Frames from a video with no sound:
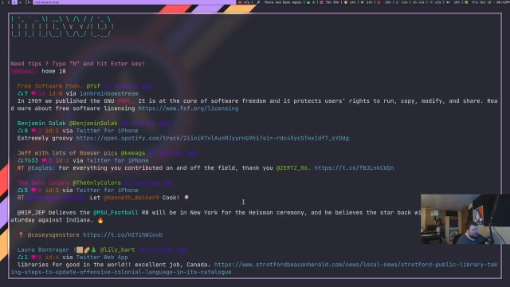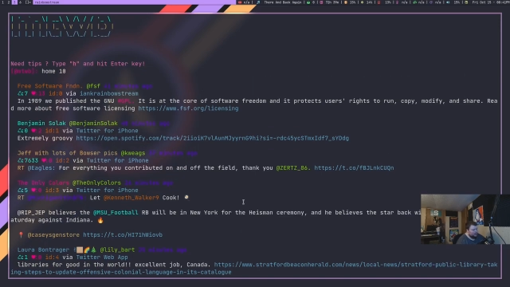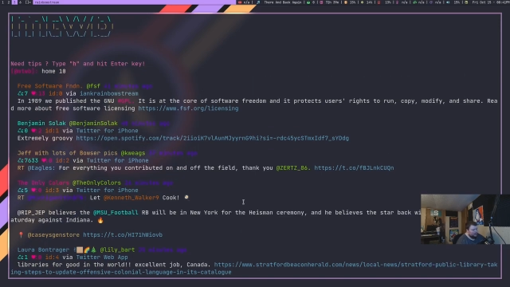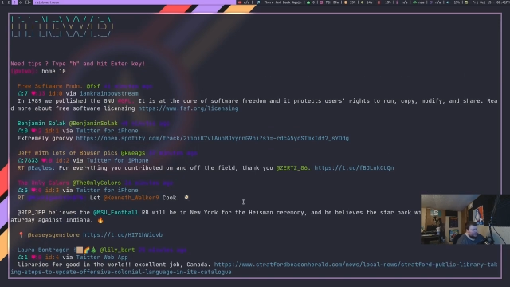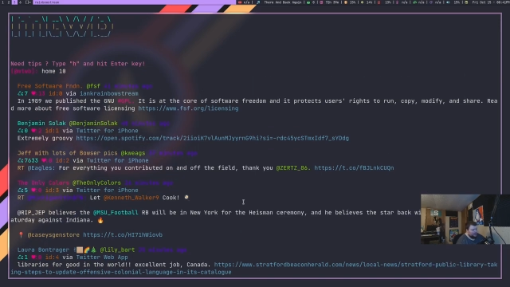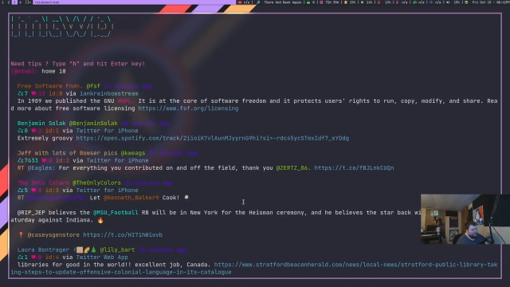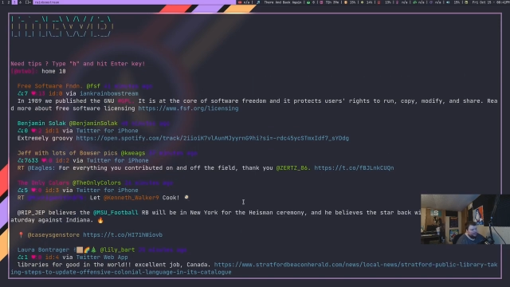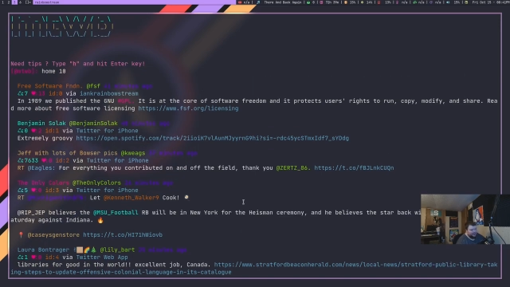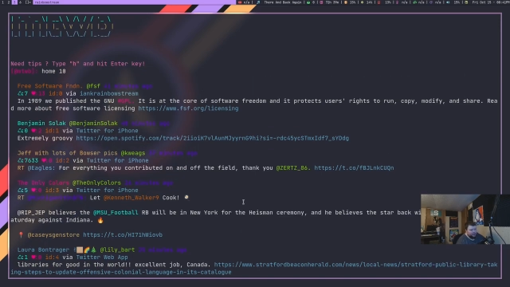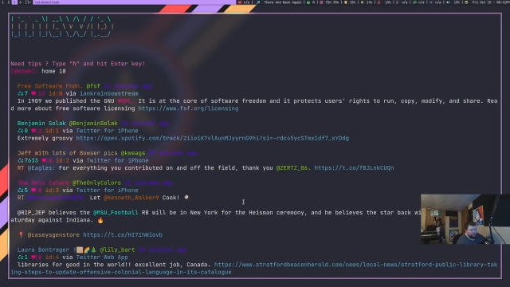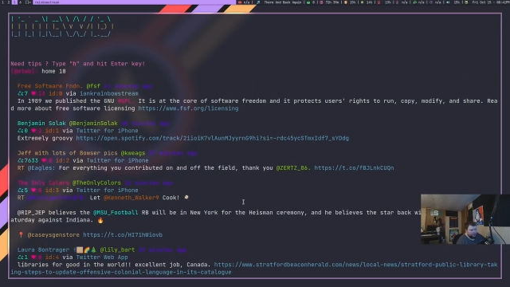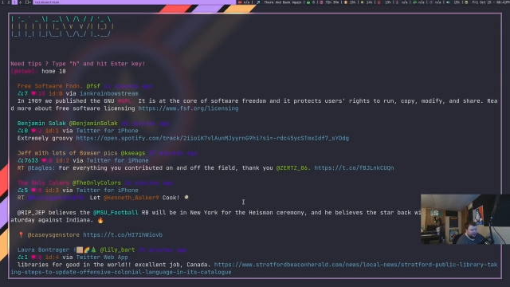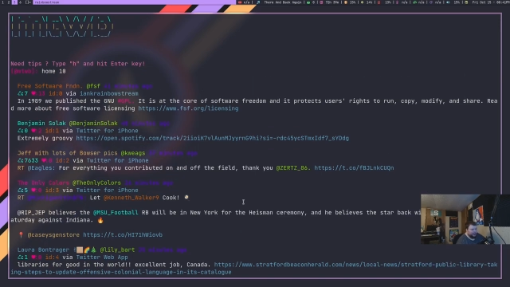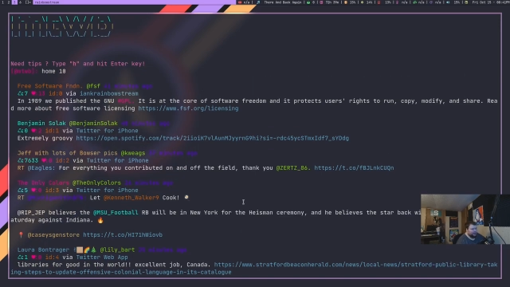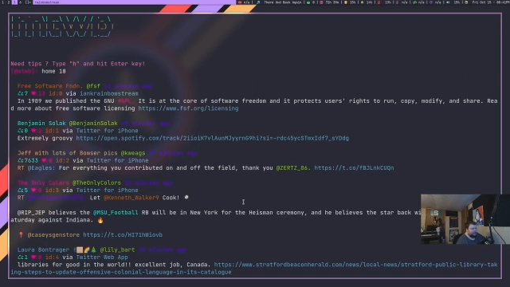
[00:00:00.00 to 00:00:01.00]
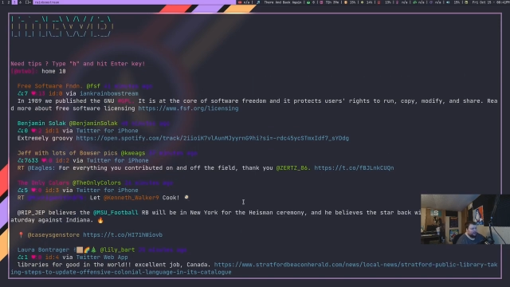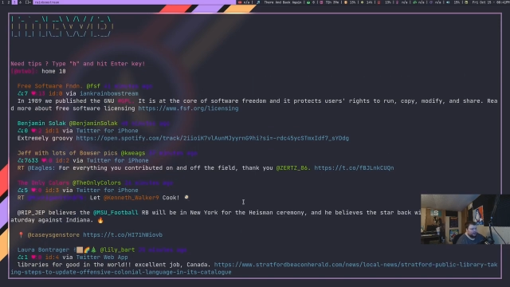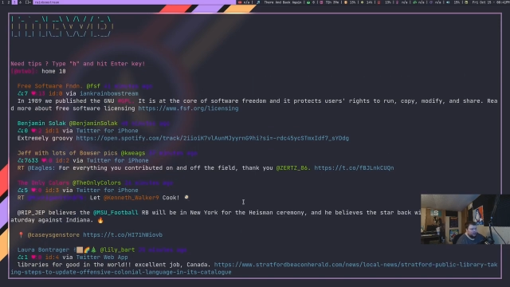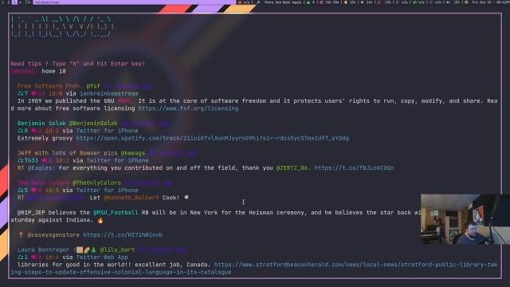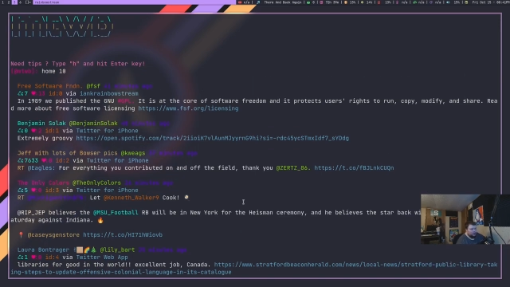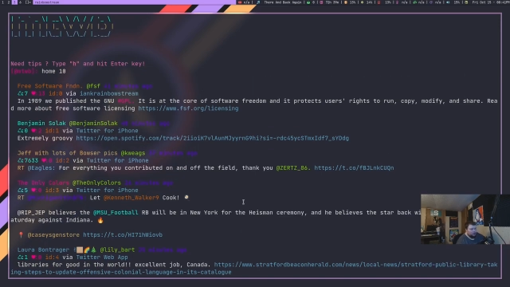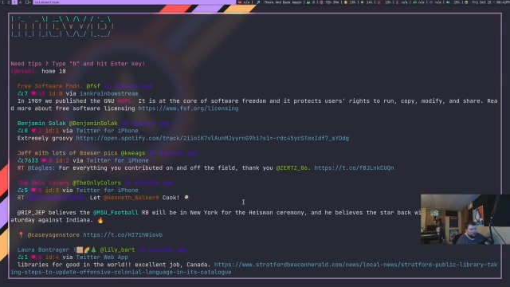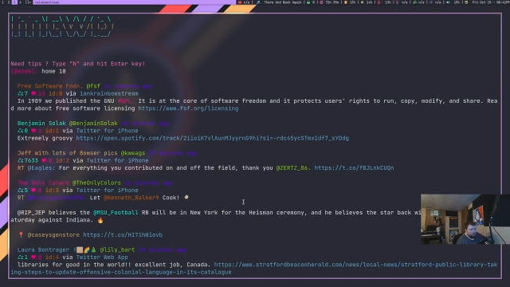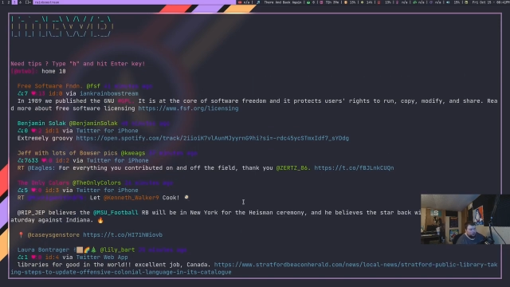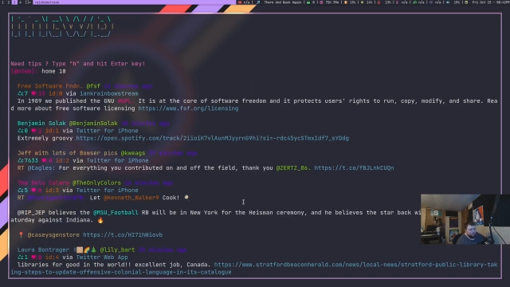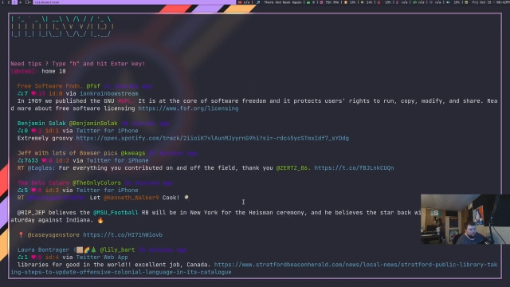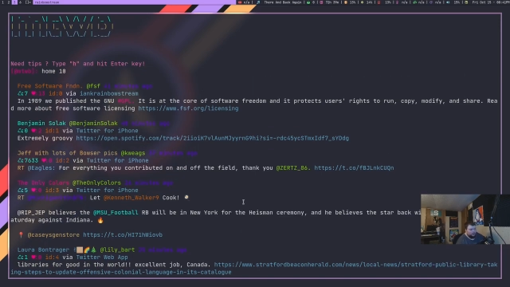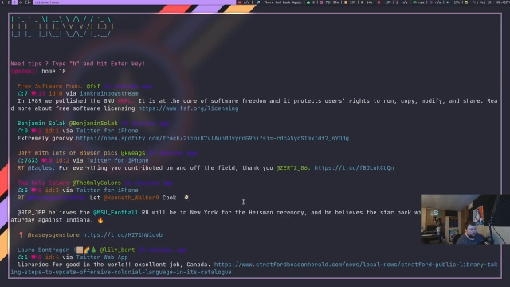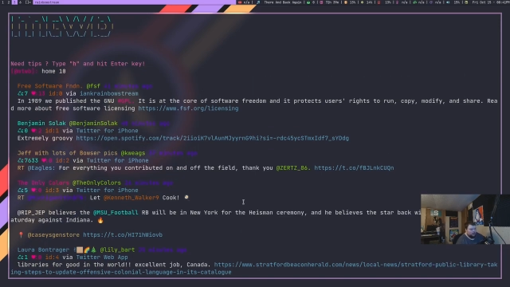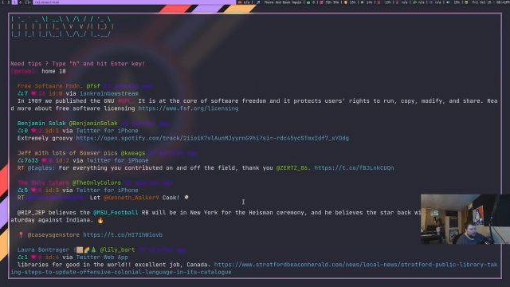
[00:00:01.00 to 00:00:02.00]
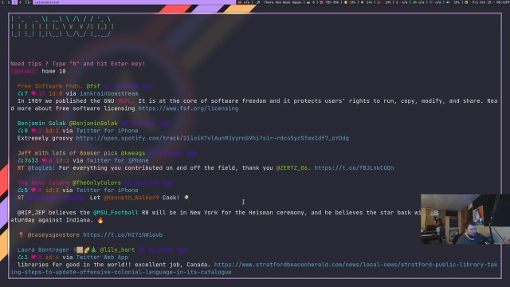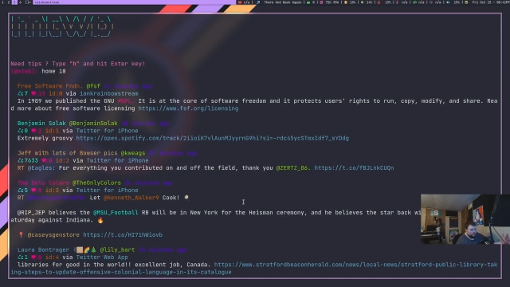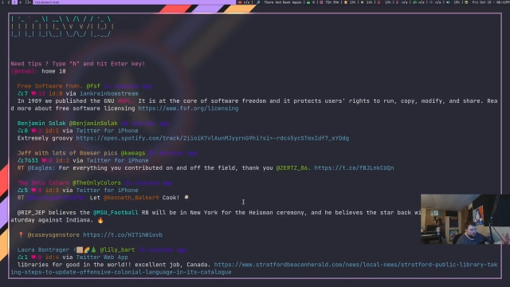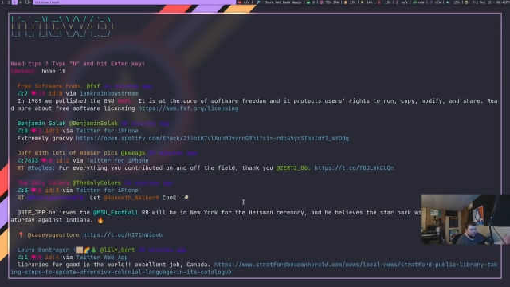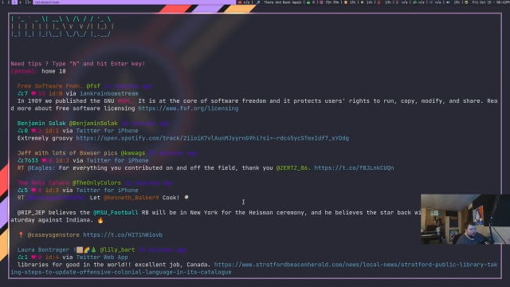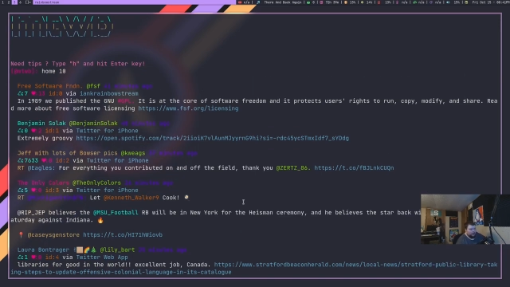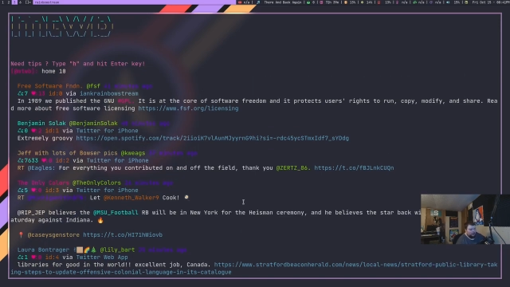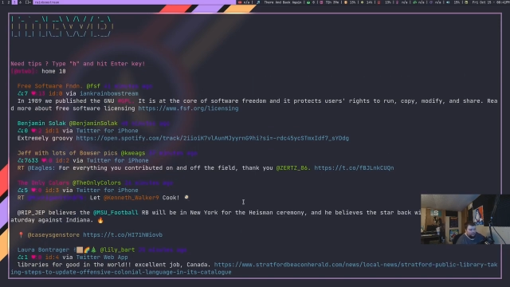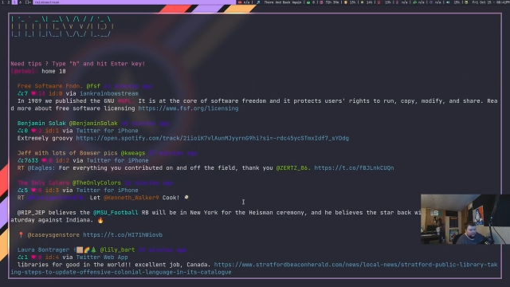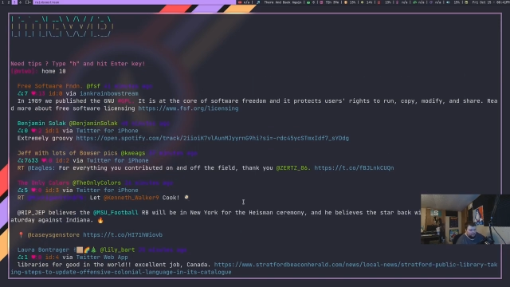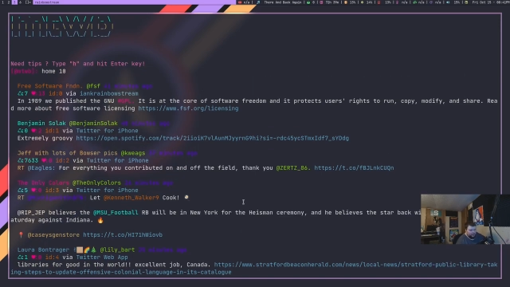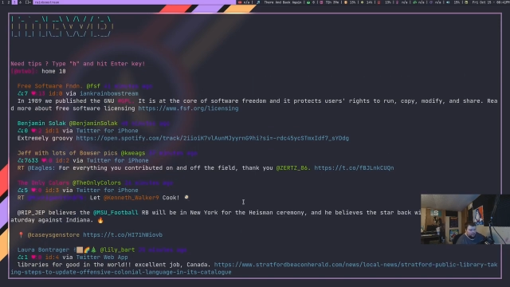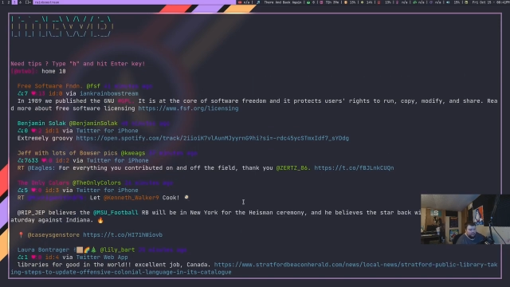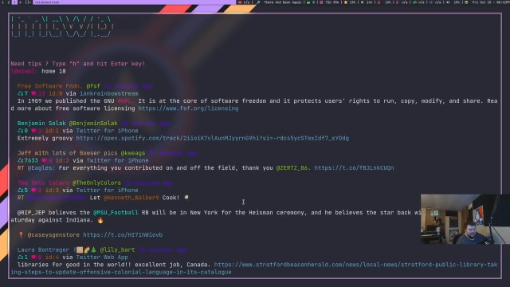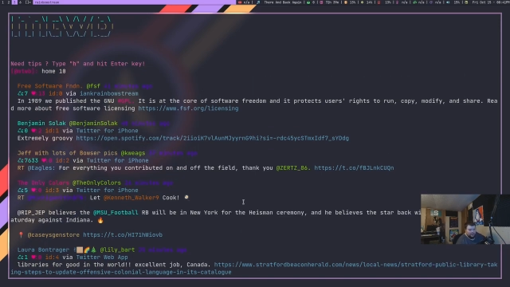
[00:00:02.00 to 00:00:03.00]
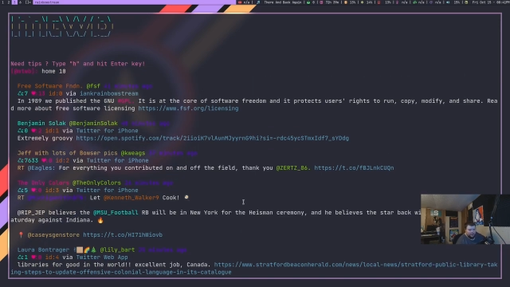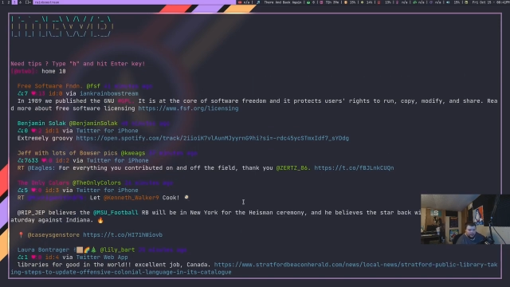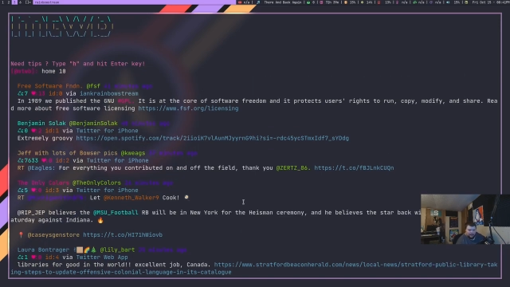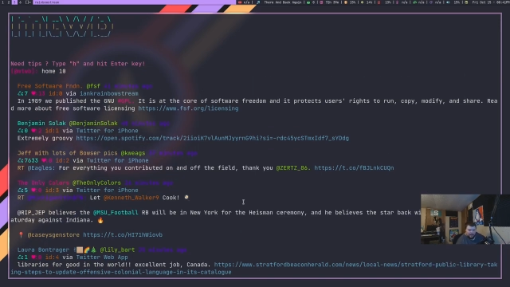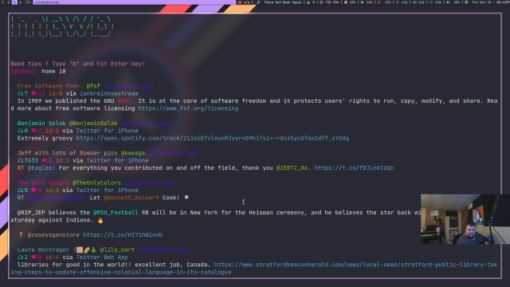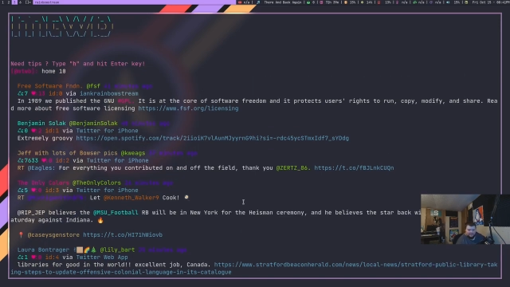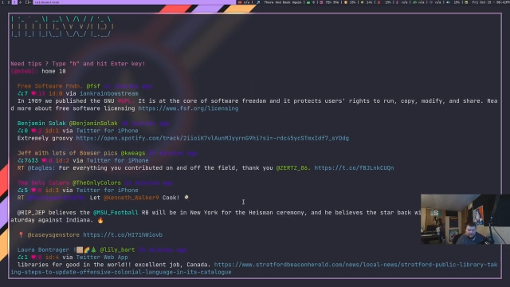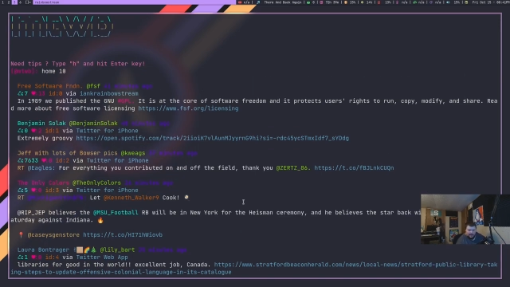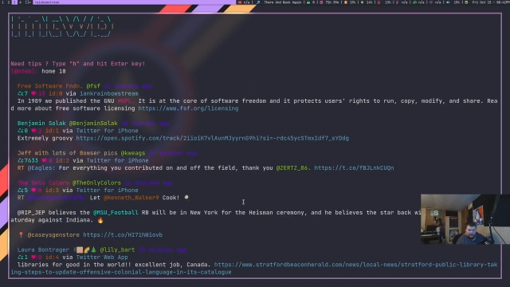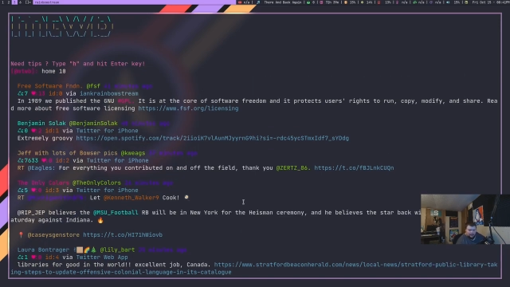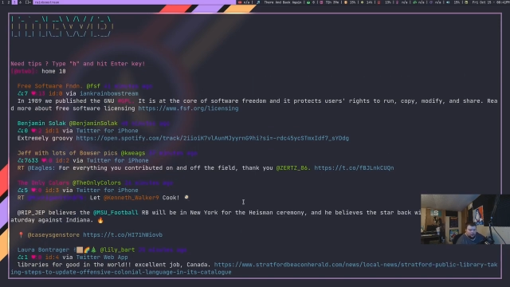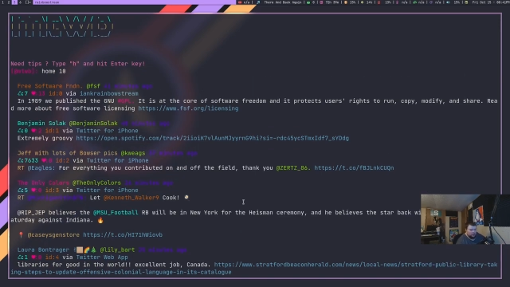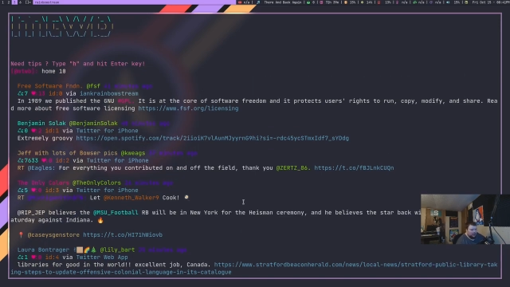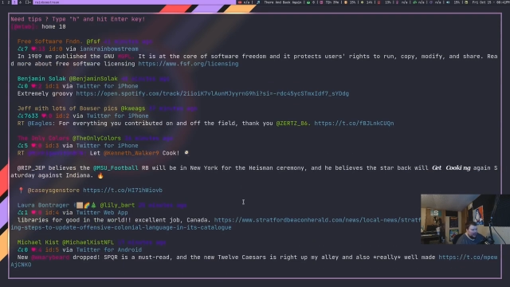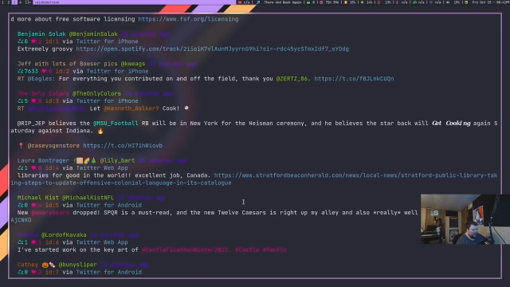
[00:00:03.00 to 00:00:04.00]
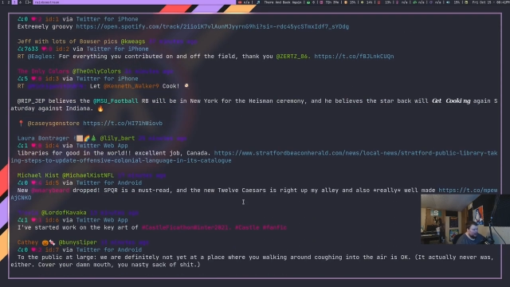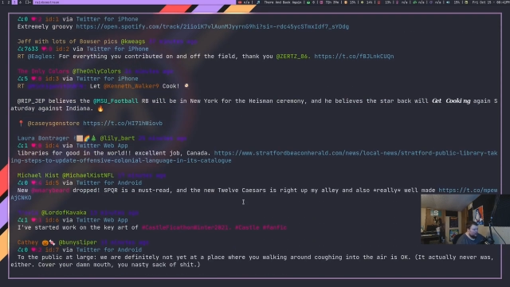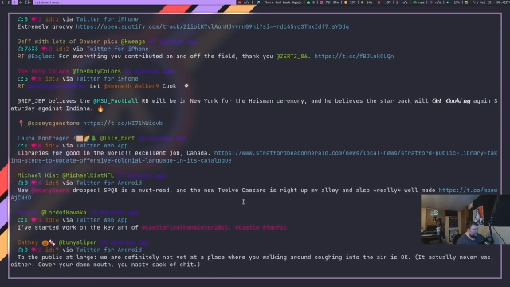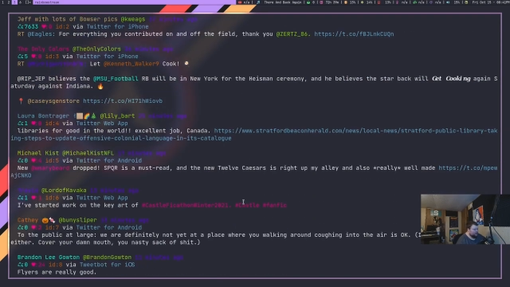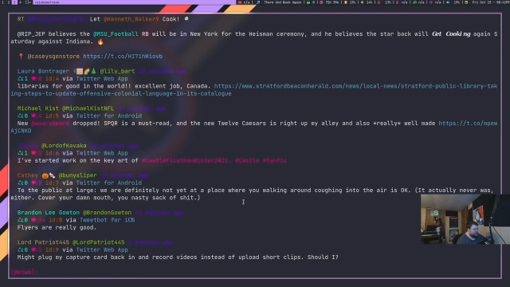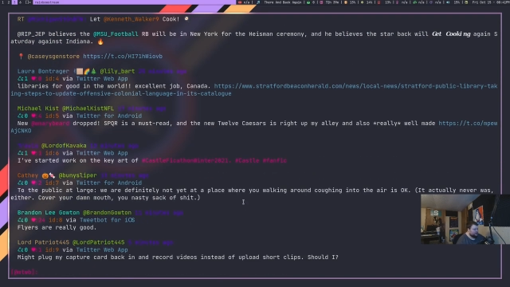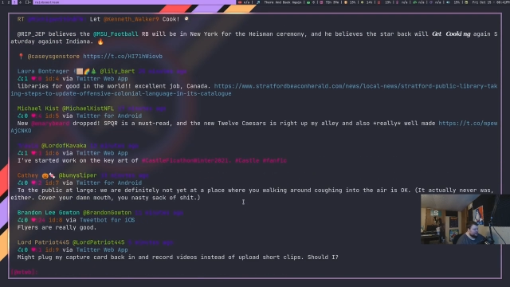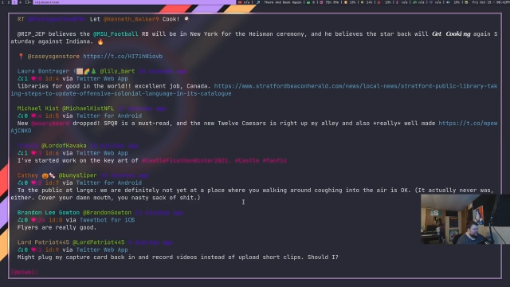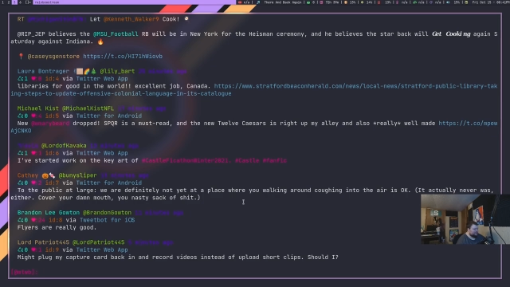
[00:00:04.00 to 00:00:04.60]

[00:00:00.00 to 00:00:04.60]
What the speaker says: Nobody's mouth can be seen.